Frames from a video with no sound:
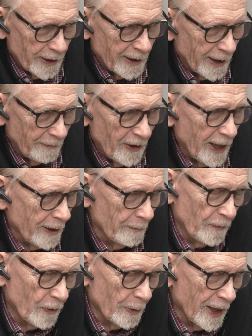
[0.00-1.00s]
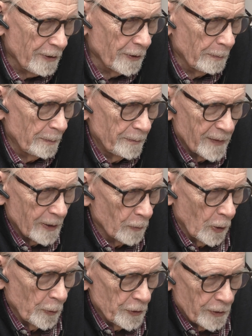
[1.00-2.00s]
and I've had them from other
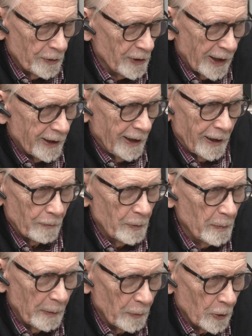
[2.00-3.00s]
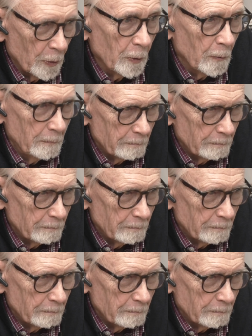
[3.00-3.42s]
roasters. I can't remember who.